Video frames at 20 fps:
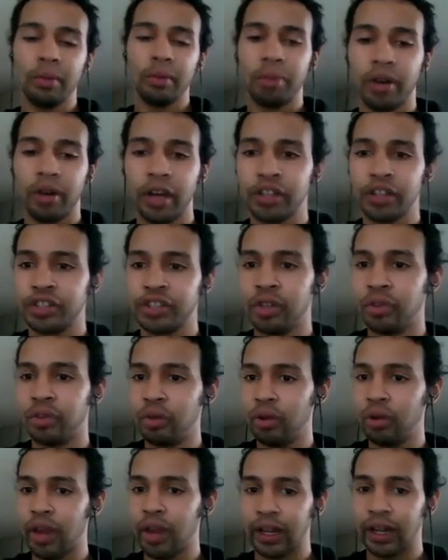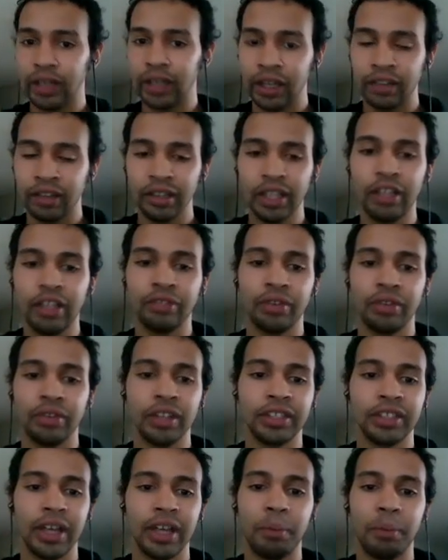production through like Lend-Lease, for
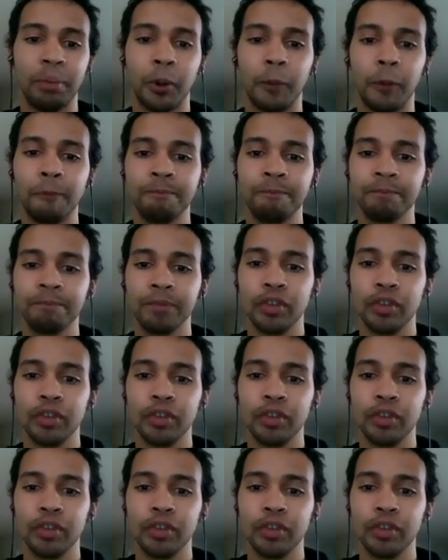example.